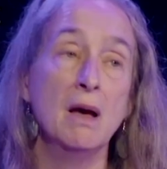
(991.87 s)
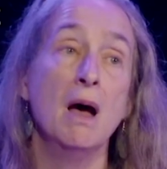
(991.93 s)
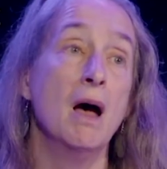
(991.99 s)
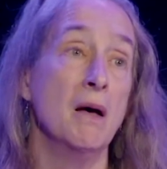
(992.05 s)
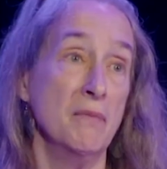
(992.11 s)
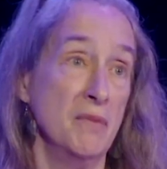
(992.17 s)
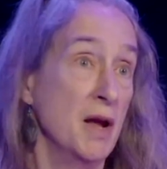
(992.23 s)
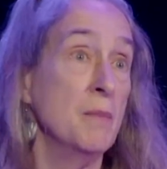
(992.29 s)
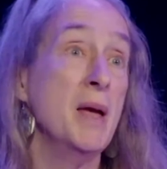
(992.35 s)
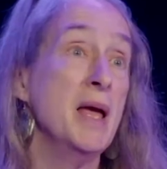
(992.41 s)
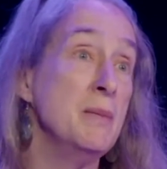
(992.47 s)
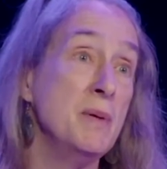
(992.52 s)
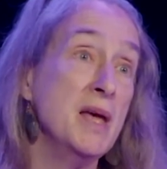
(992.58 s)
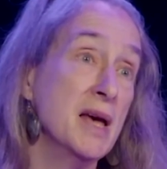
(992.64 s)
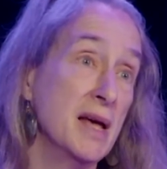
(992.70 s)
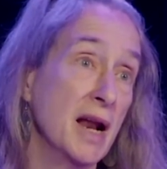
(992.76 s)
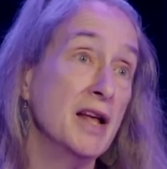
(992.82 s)
There may be,
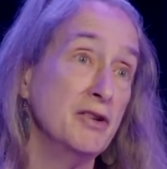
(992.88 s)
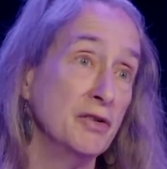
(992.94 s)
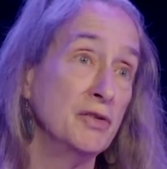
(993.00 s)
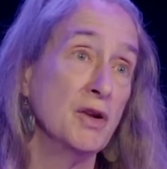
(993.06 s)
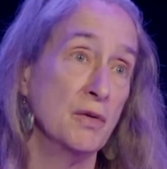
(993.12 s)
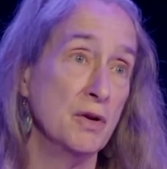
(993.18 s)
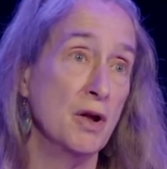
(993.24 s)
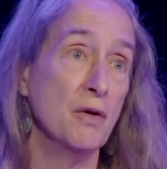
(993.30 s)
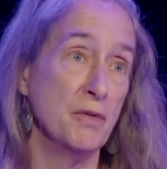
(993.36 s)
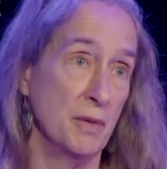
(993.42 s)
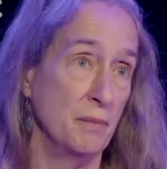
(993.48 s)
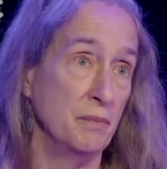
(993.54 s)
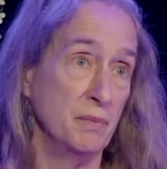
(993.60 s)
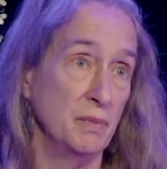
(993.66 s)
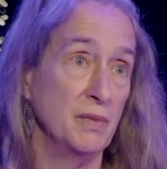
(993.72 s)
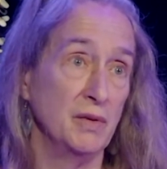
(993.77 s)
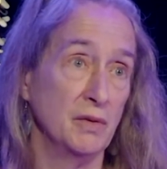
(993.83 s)
and I just don't know them.
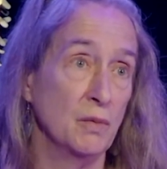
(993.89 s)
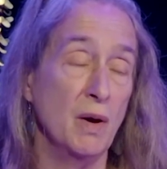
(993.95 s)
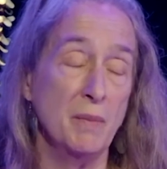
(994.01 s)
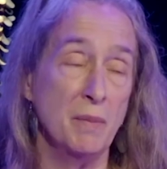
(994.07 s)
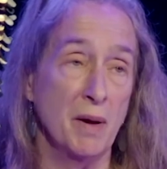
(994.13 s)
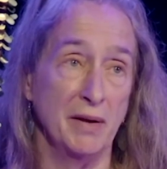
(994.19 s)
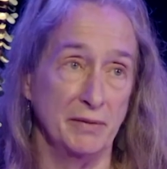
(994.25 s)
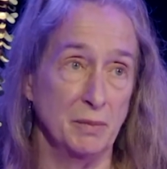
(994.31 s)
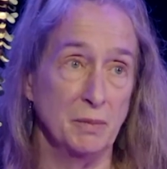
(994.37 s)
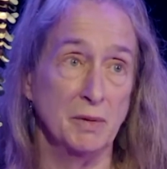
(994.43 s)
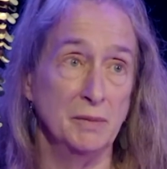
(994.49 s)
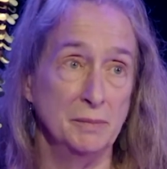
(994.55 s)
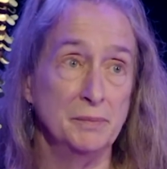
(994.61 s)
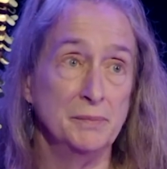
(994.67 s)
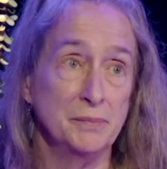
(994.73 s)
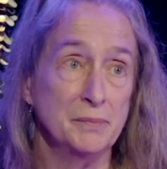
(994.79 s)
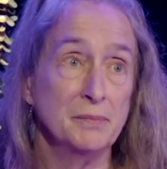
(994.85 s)
It's quite possible,
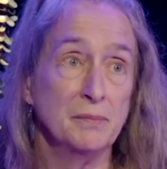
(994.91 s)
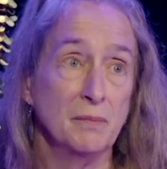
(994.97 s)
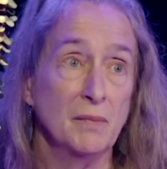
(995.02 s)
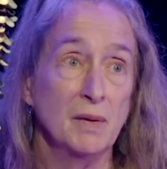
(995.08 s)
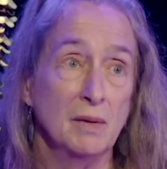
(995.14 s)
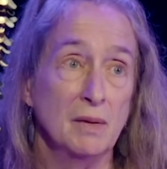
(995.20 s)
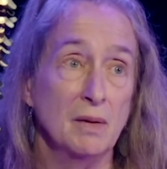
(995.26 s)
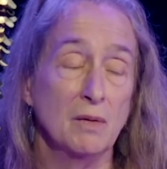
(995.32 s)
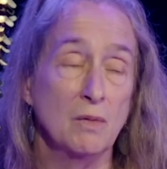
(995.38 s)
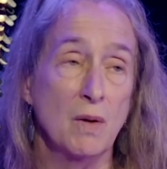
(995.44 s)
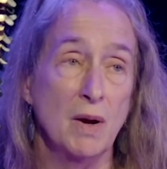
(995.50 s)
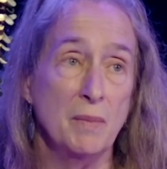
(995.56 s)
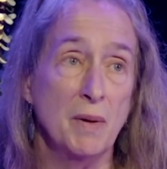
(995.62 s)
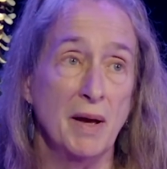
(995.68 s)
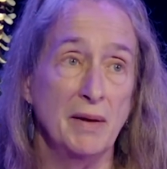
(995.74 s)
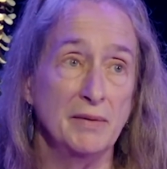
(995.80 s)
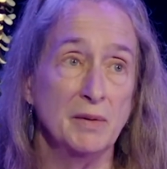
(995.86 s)
you know, quite
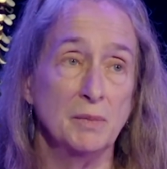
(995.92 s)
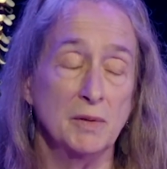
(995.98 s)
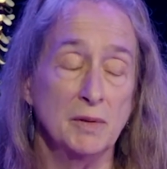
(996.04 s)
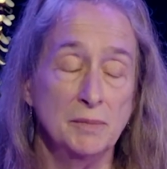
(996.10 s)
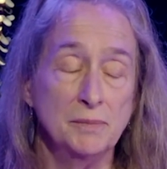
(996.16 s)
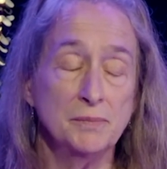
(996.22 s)
possible.